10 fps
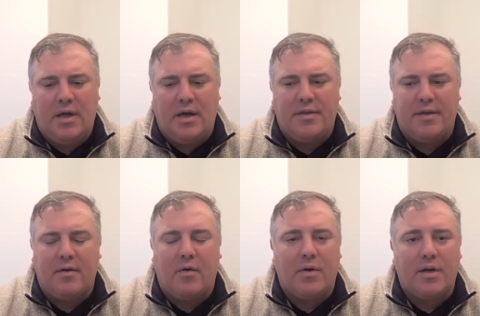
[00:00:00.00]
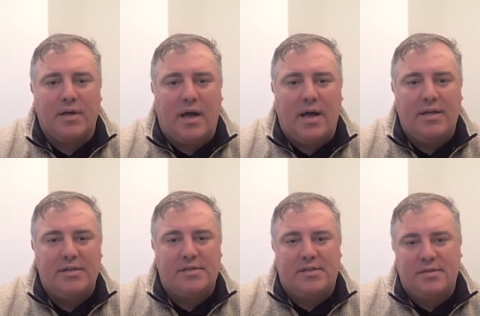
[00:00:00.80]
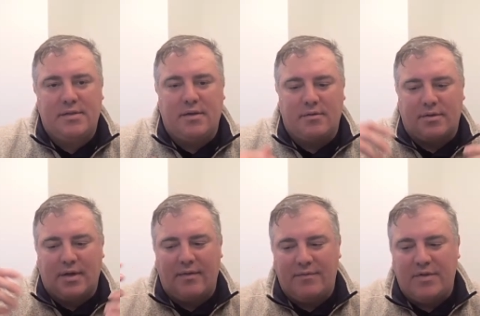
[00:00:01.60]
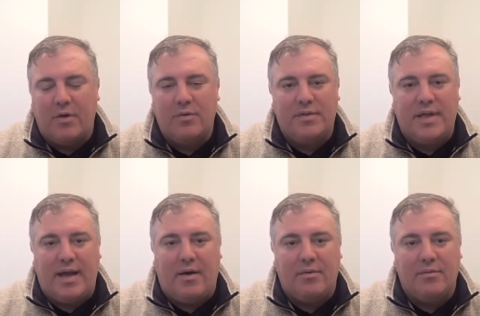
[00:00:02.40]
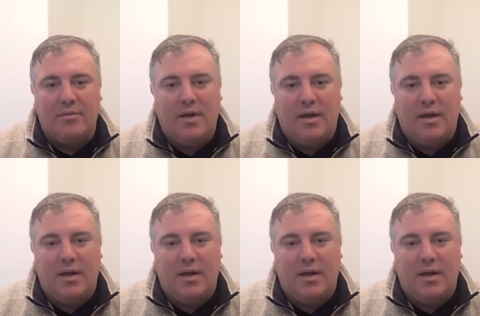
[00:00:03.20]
I think, organized, kind of toned down